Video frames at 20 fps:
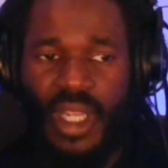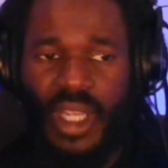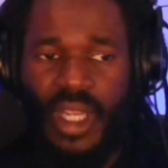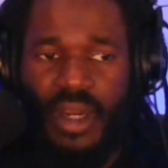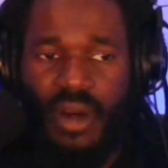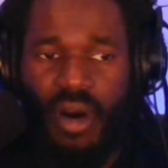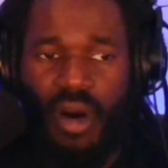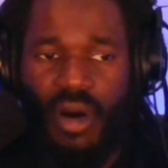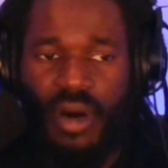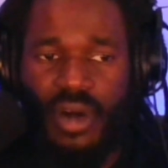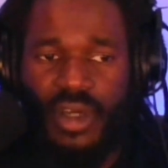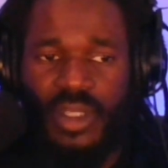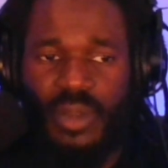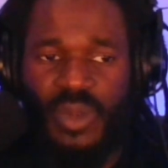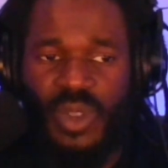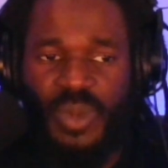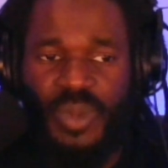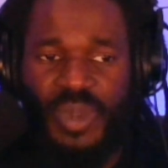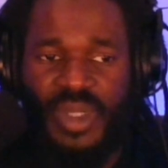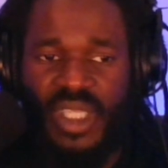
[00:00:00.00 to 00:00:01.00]
Here are
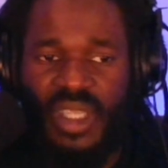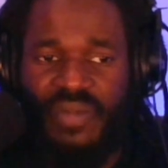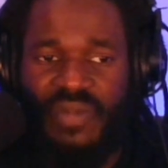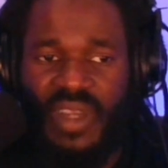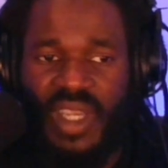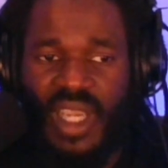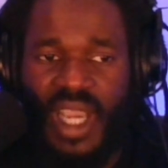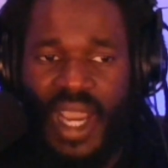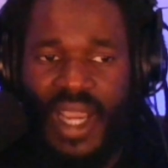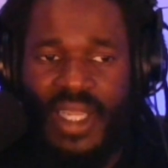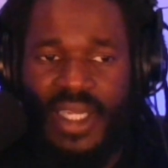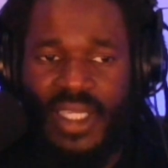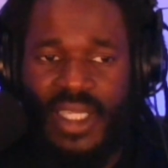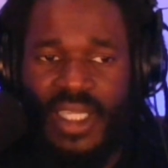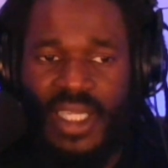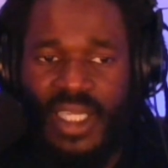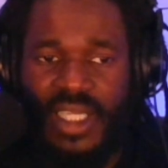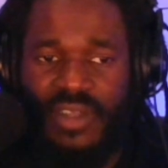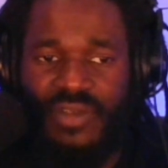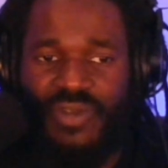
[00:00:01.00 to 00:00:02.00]
some specific
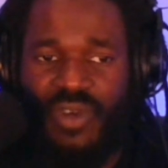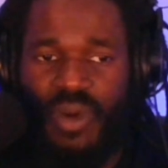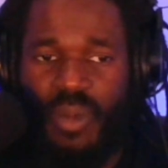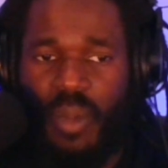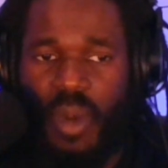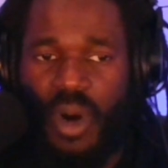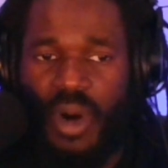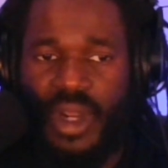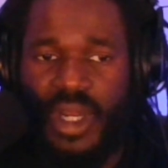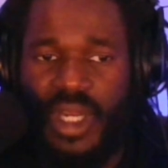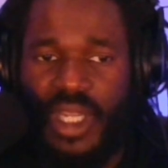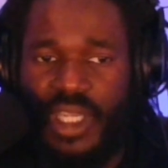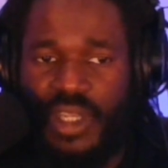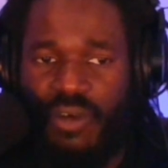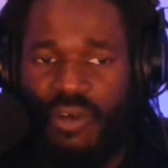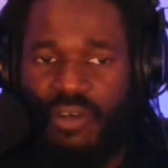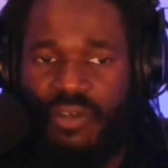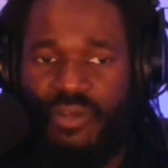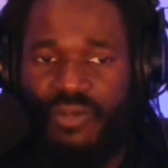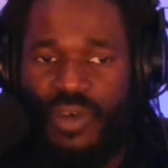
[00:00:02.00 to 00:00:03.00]
ideas for marketing
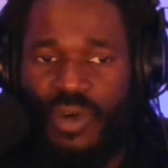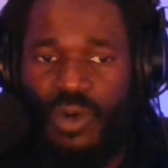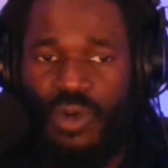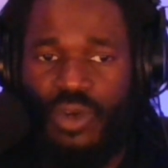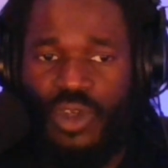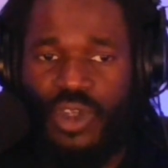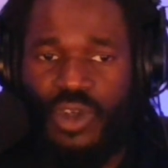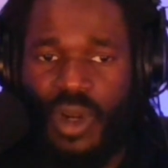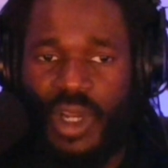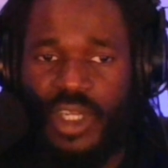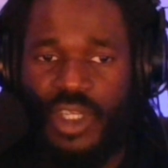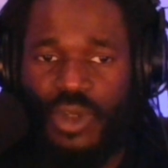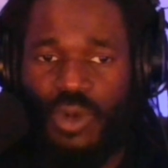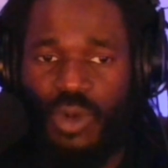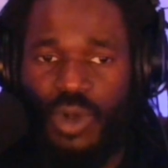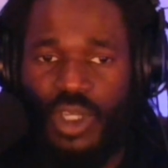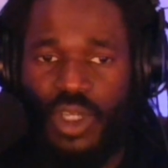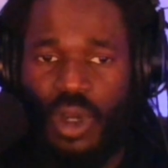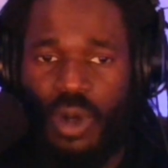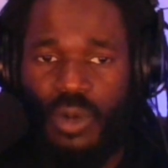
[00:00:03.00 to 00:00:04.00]
your food truck
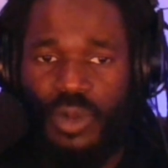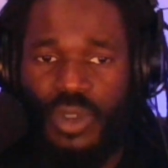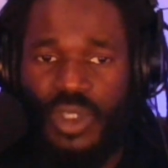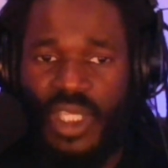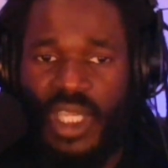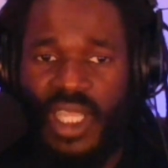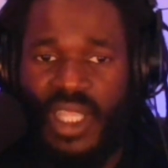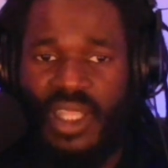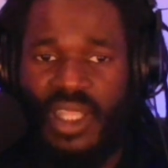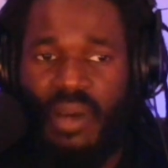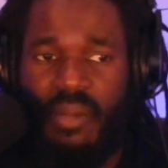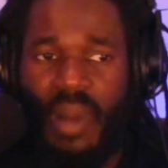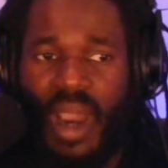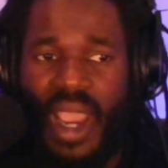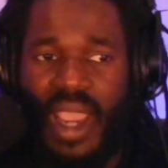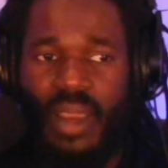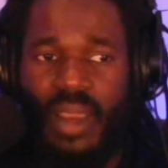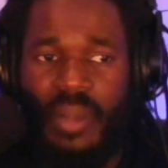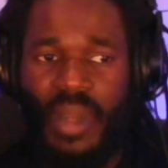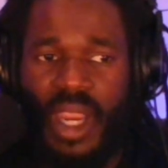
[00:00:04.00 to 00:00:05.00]
to adults in the
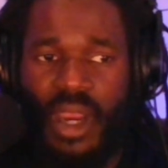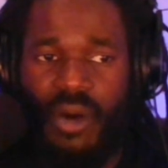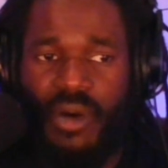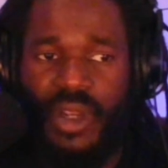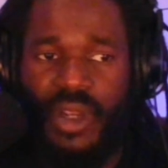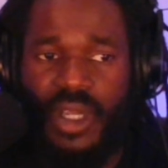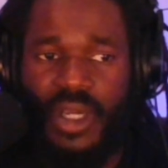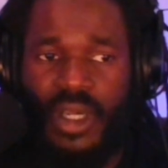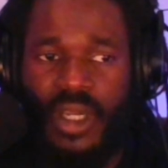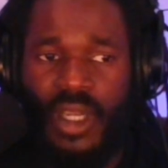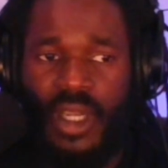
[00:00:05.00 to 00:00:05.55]
Miami area